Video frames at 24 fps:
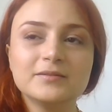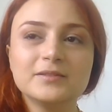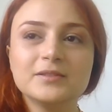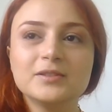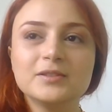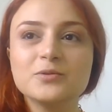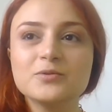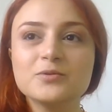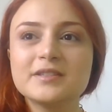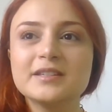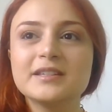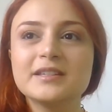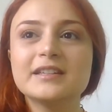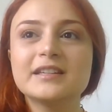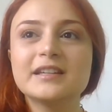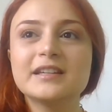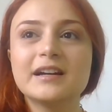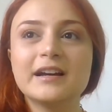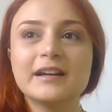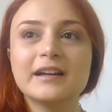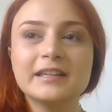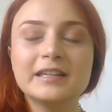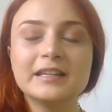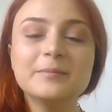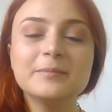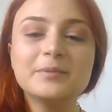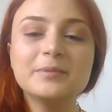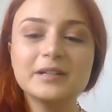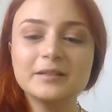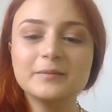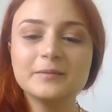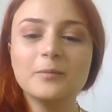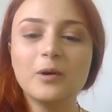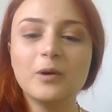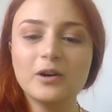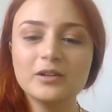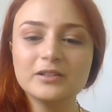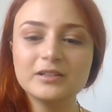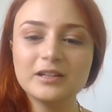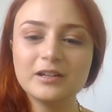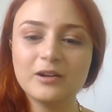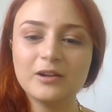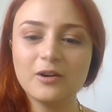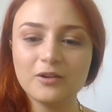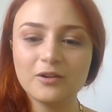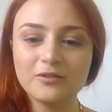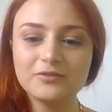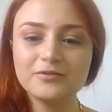using hybrid
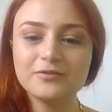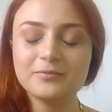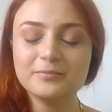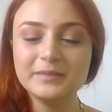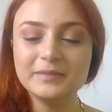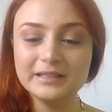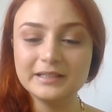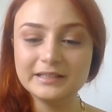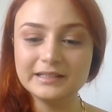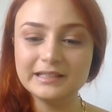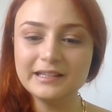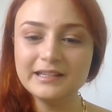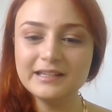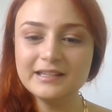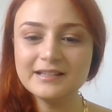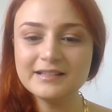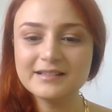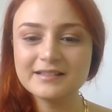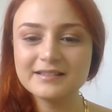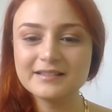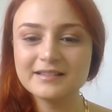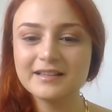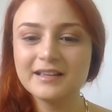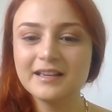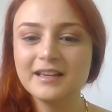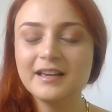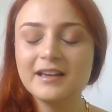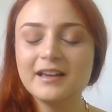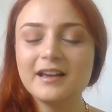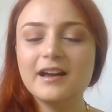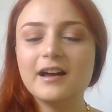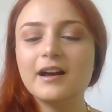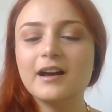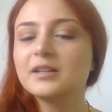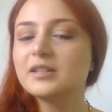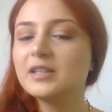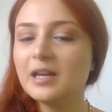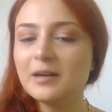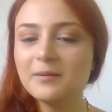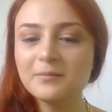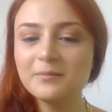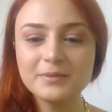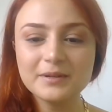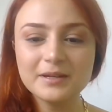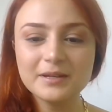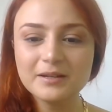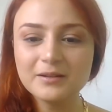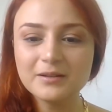model of meetings uh,
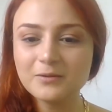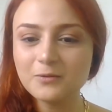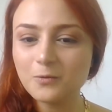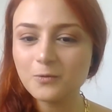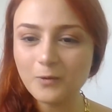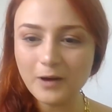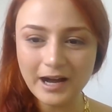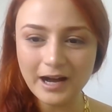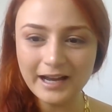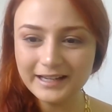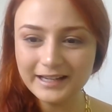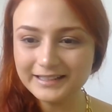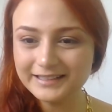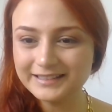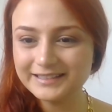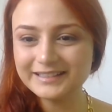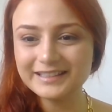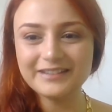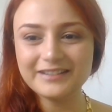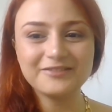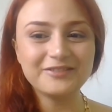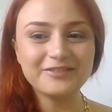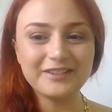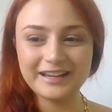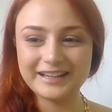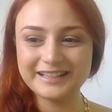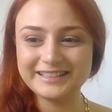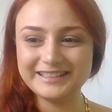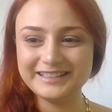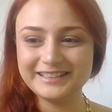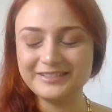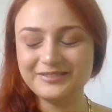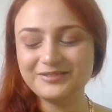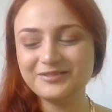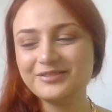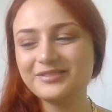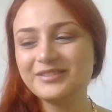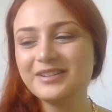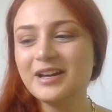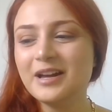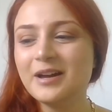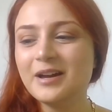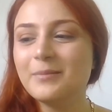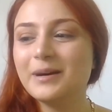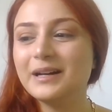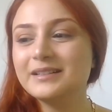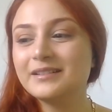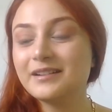can be quite effective.
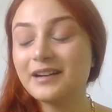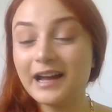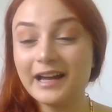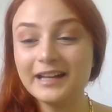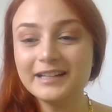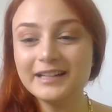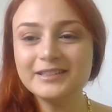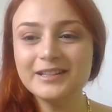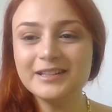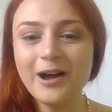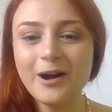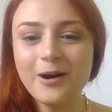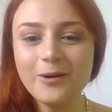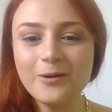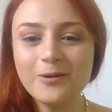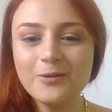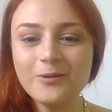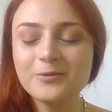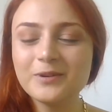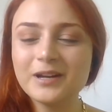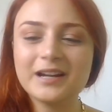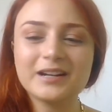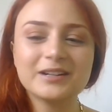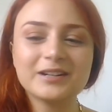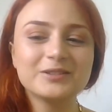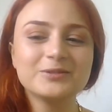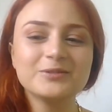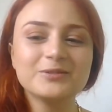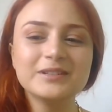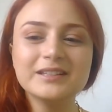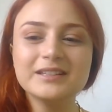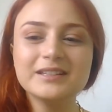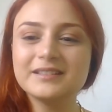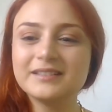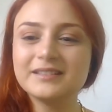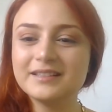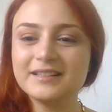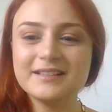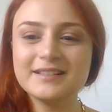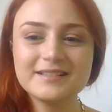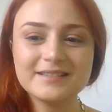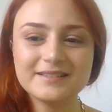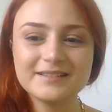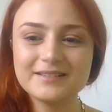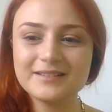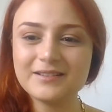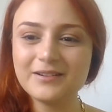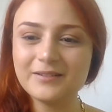But right now we are doing
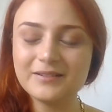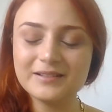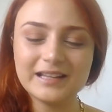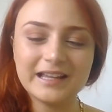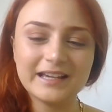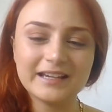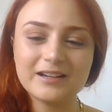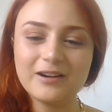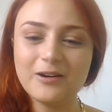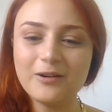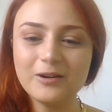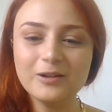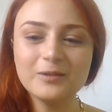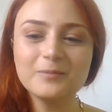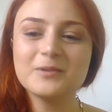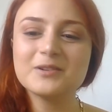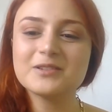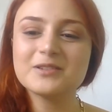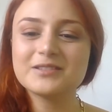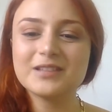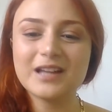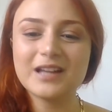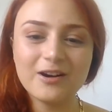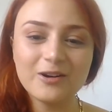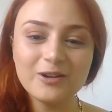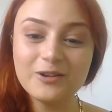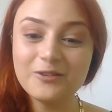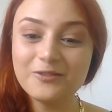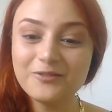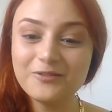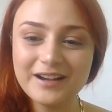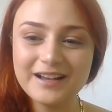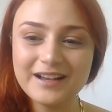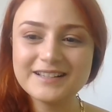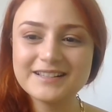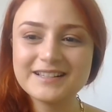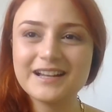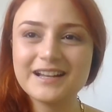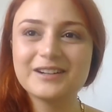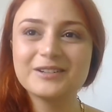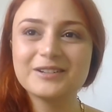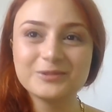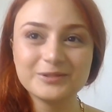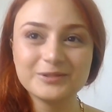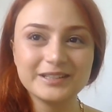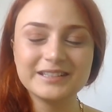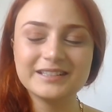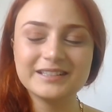this, like almost all of us are
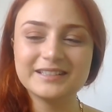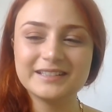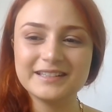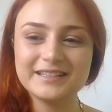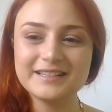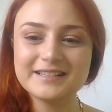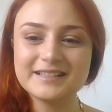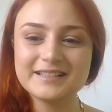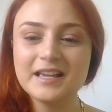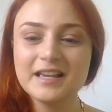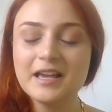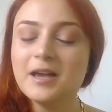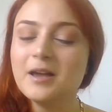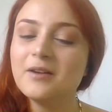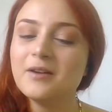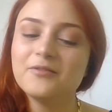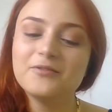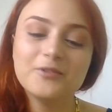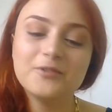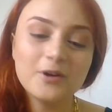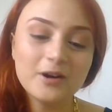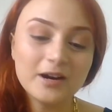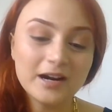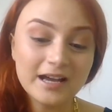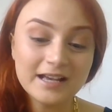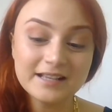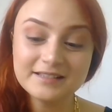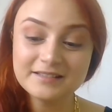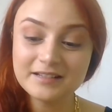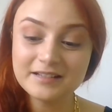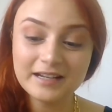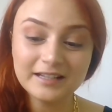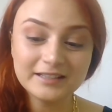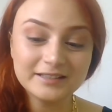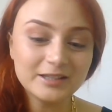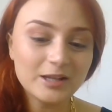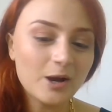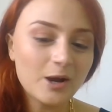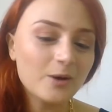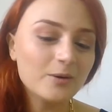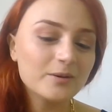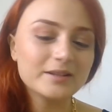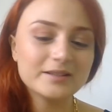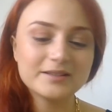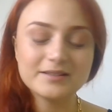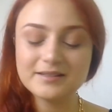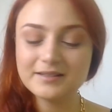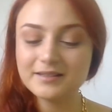doing this. For us right now,
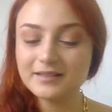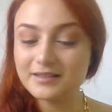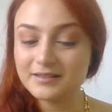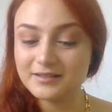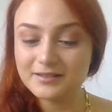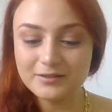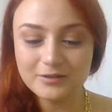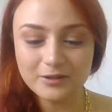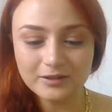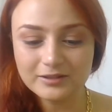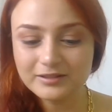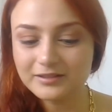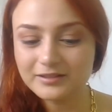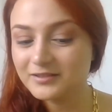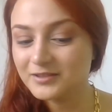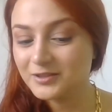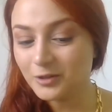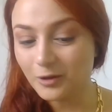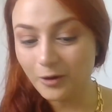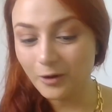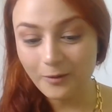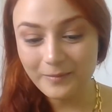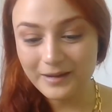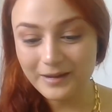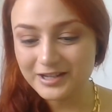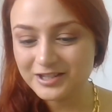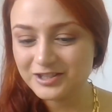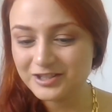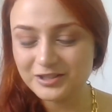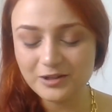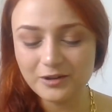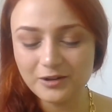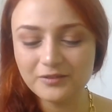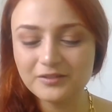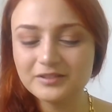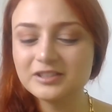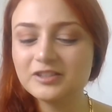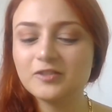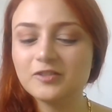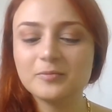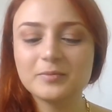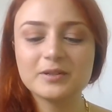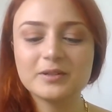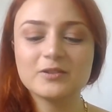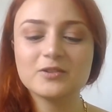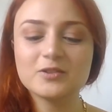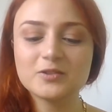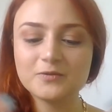it's it's not so much innovative
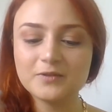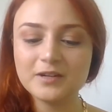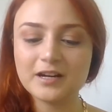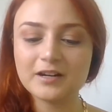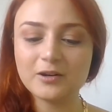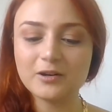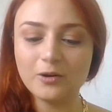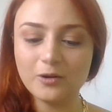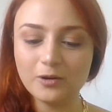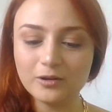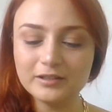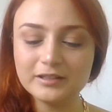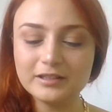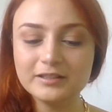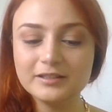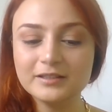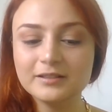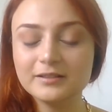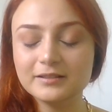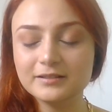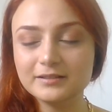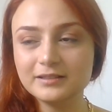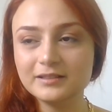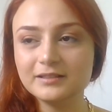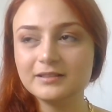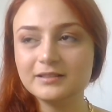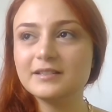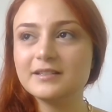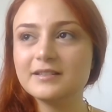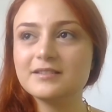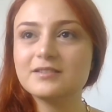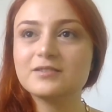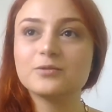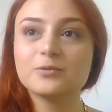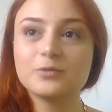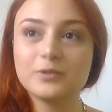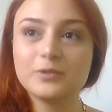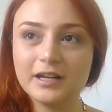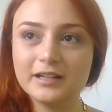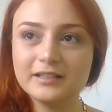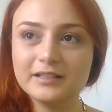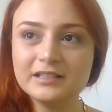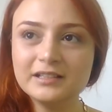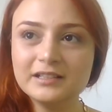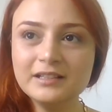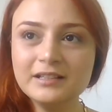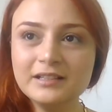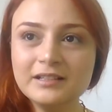because we are all in, in this
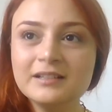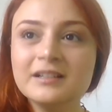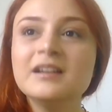together.